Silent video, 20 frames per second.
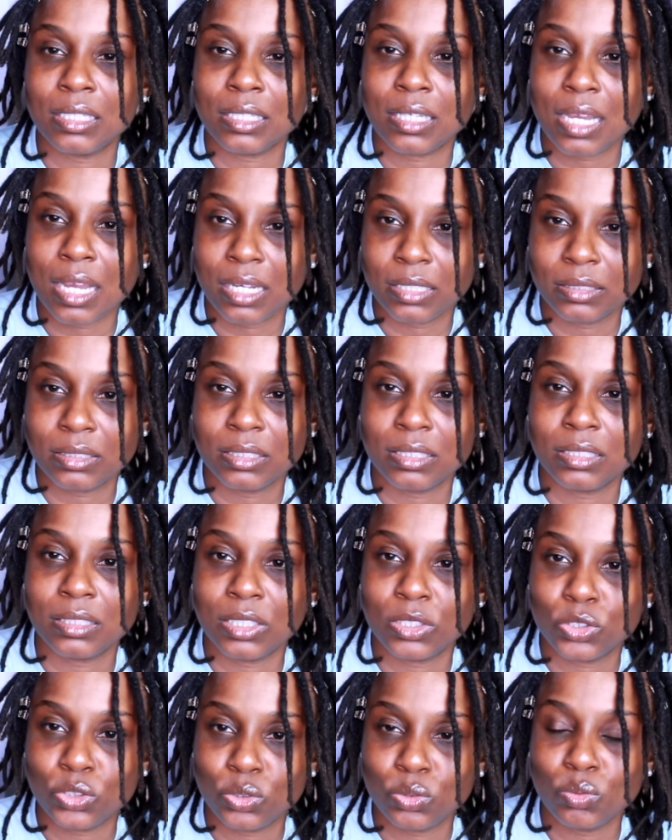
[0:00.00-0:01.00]
and content
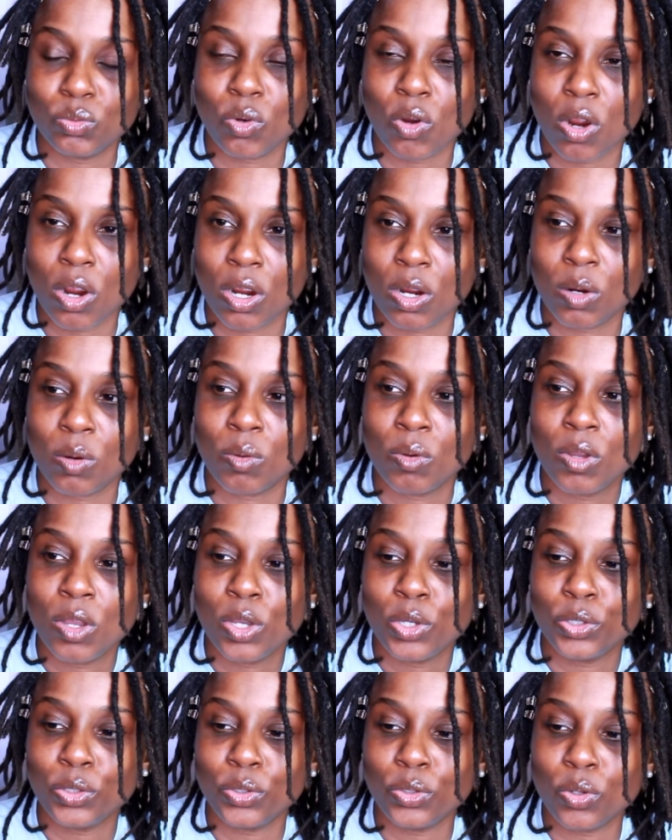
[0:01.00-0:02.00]
that you are
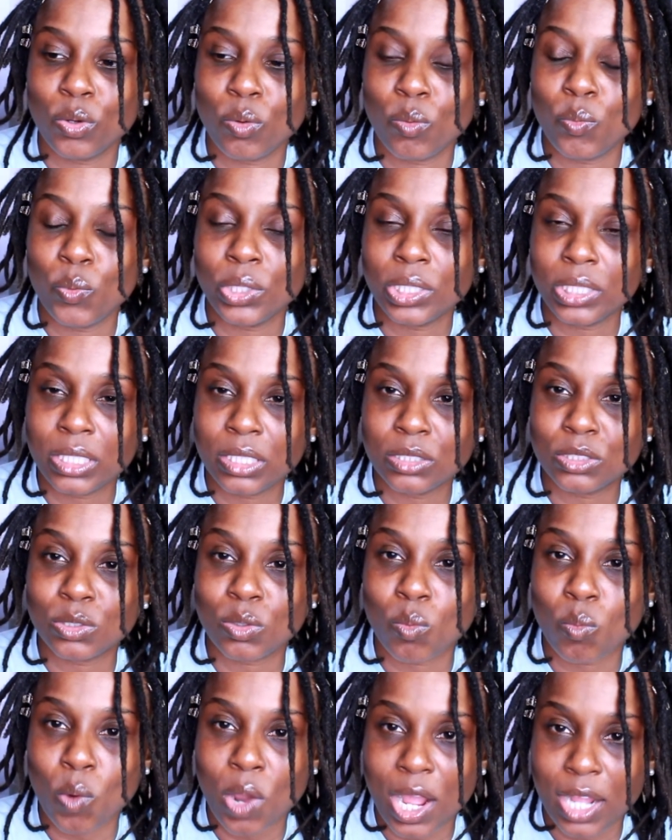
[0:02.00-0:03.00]
you know, willing
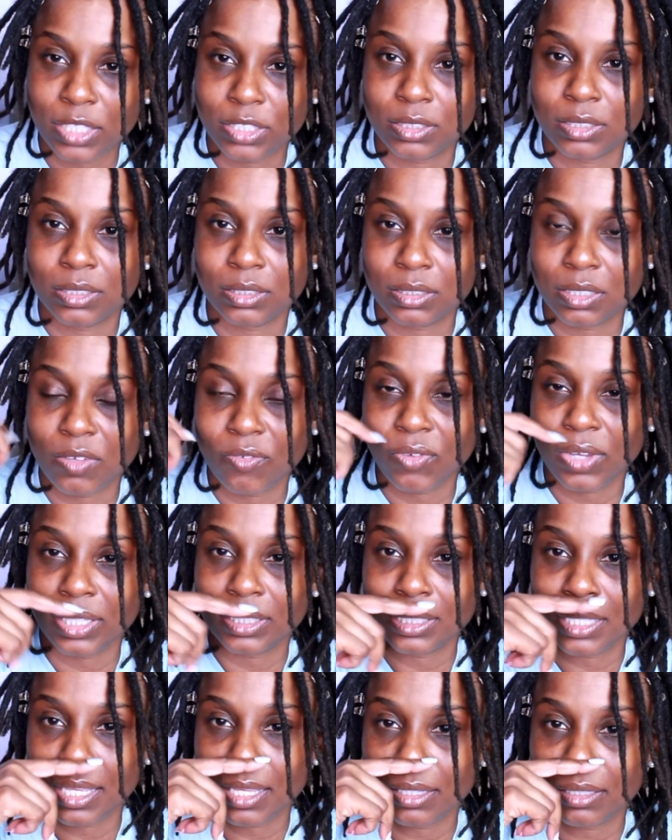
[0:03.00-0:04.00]
to watch and stuff
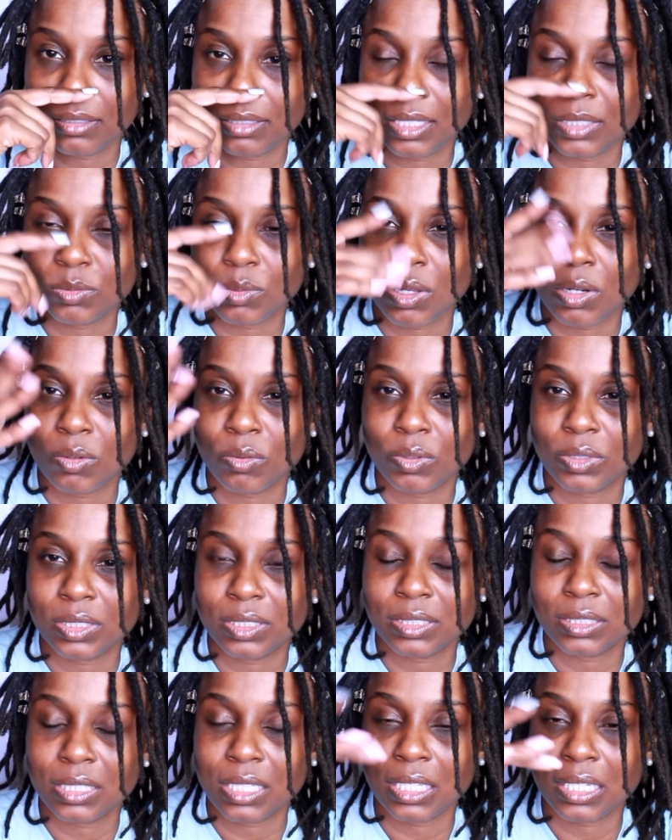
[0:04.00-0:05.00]
like that. That's why I don't
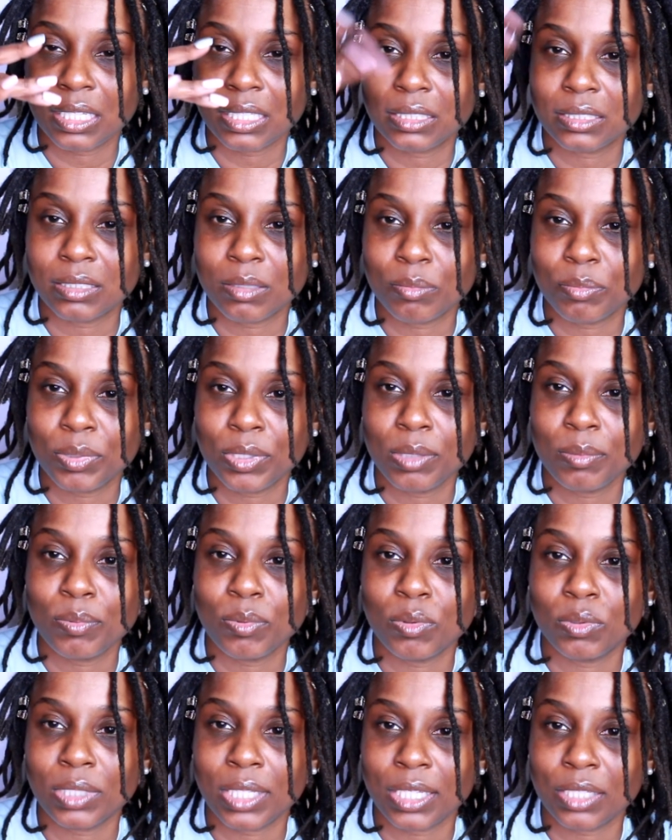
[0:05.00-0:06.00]
understand like some
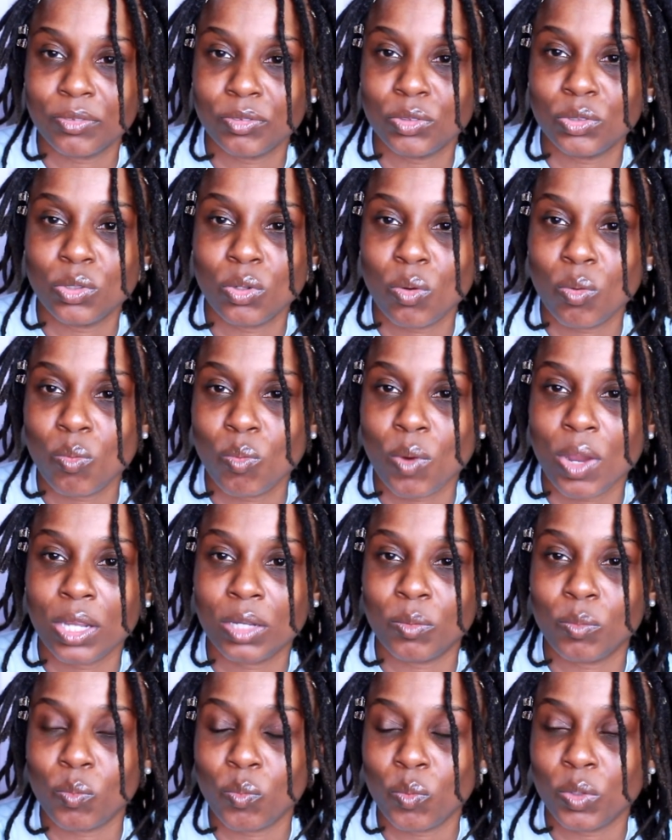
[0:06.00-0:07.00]
people like if you don't wa-
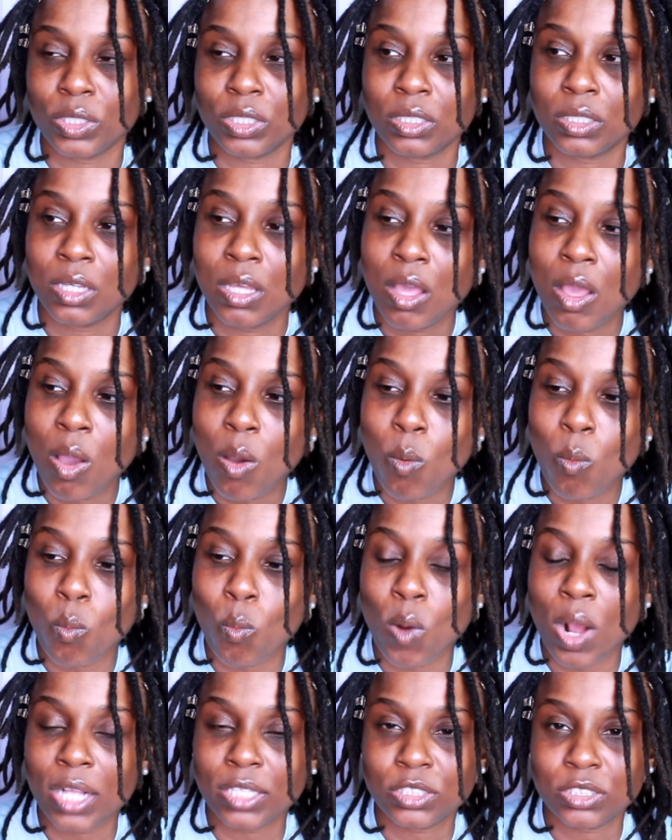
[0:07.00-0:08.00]
want to
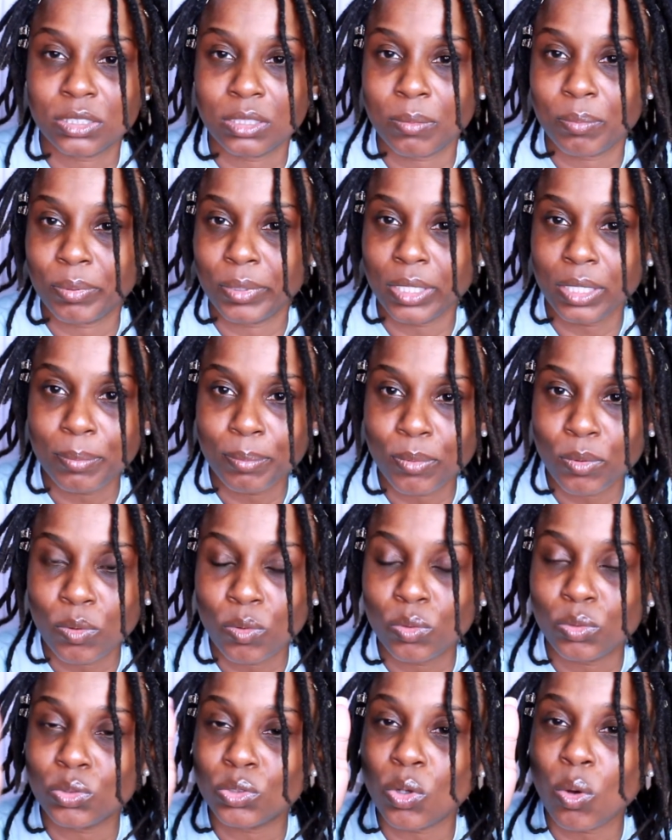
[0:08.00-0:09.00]
watch the
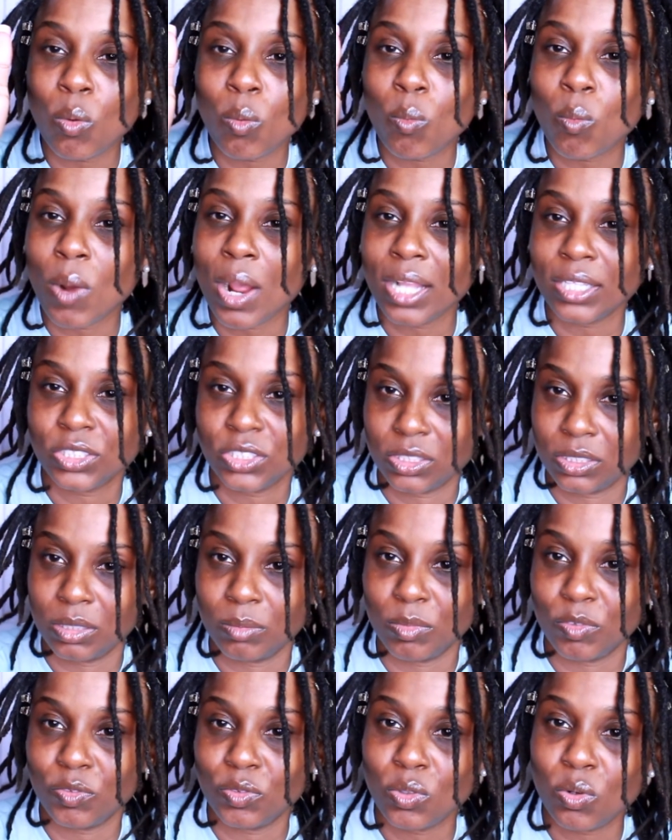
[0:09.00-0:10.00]
people, don't watch
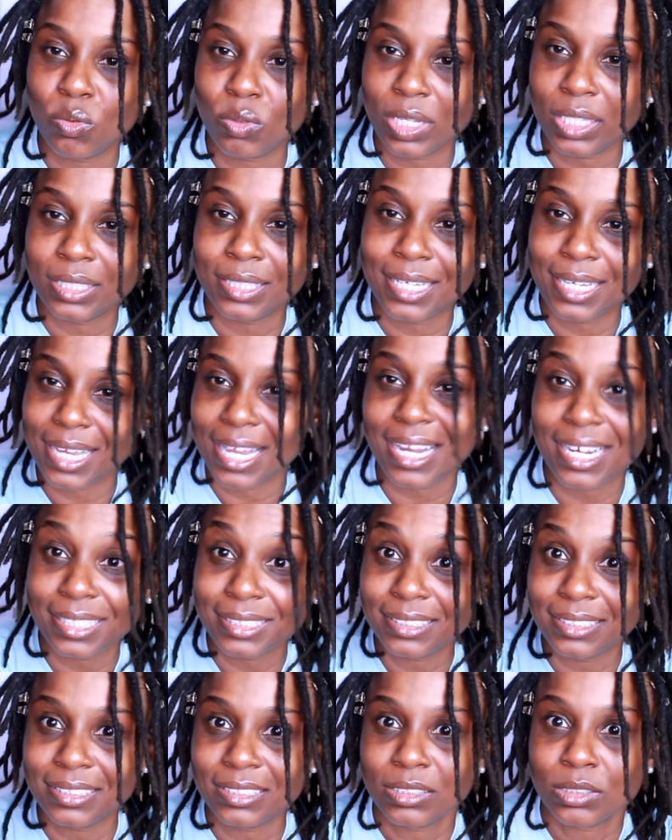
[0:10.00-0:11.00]
them. If you don't like their
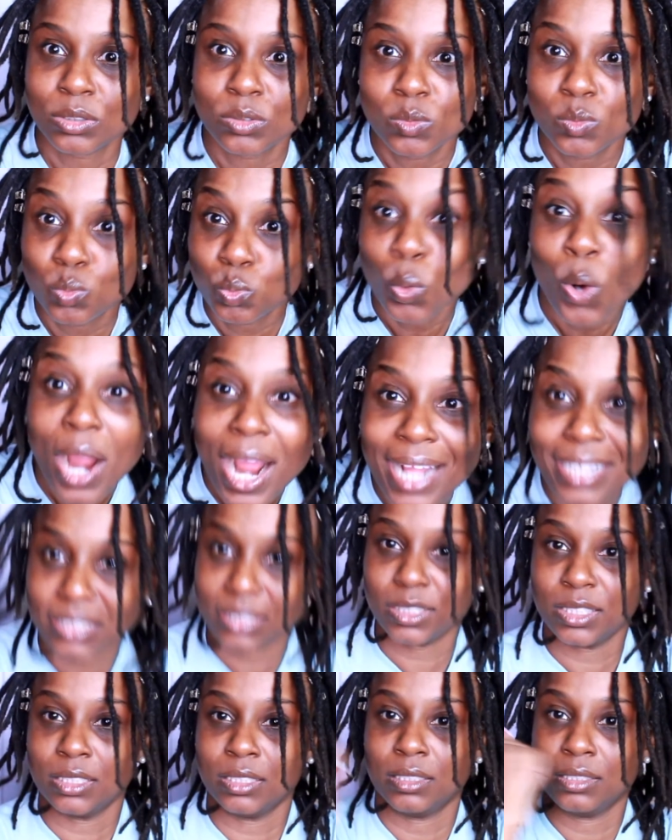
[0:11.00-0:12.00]
content, don't
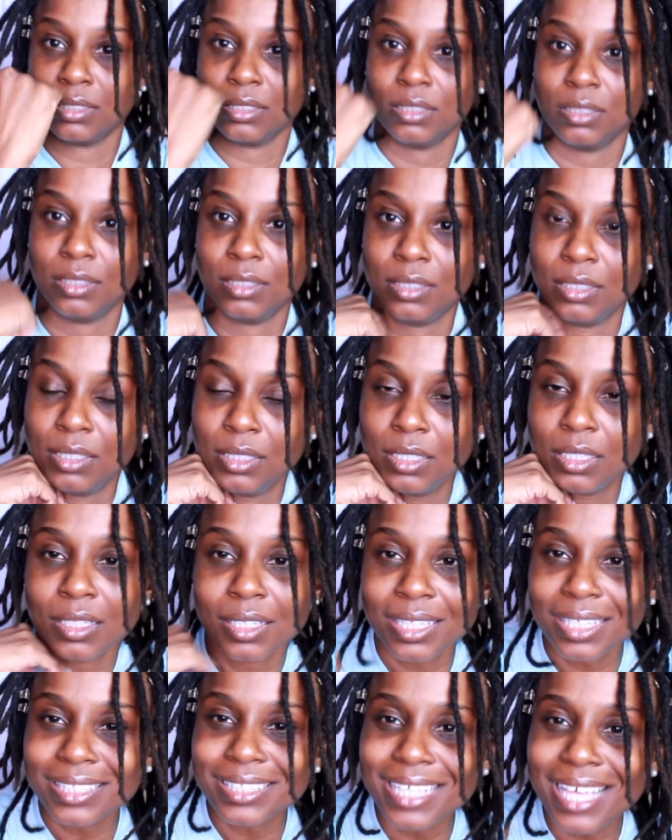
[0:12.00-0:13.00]
watch.
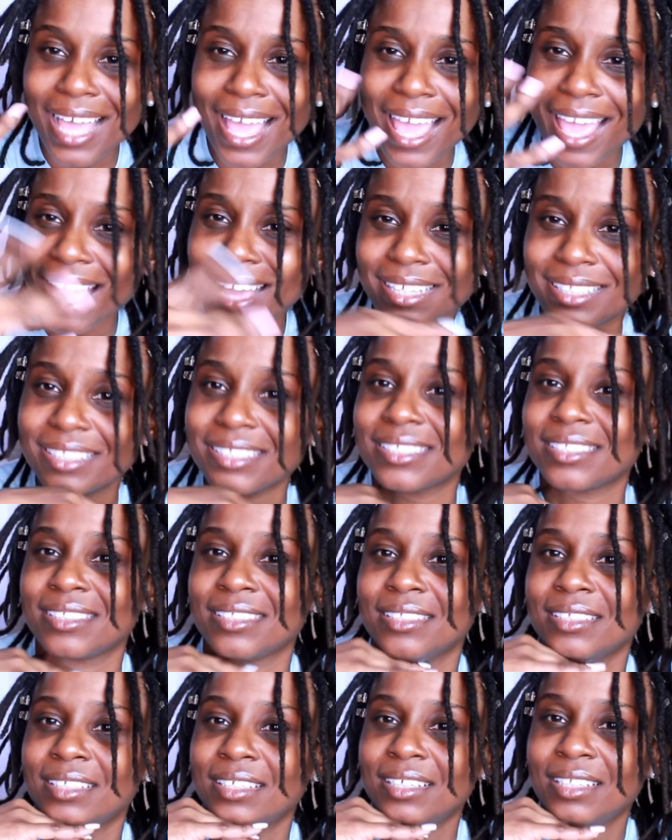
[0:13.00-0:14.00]
Click the X.
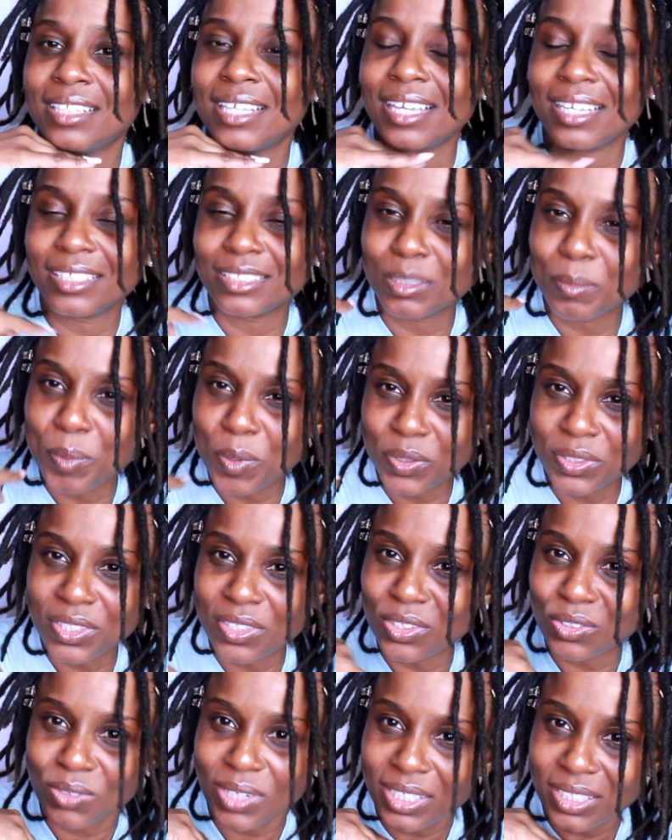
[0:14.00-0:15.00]
Like is the
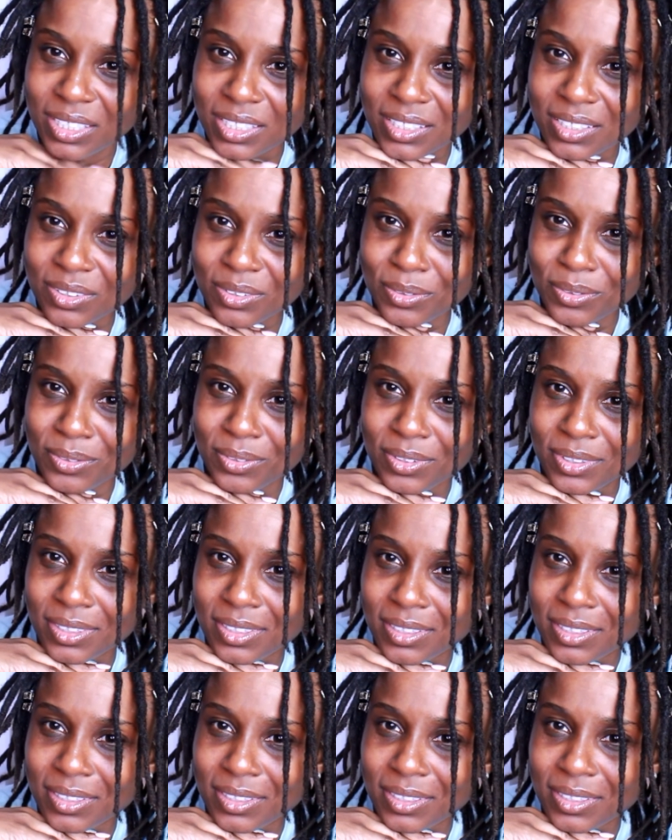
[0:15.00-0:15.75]
person threatening you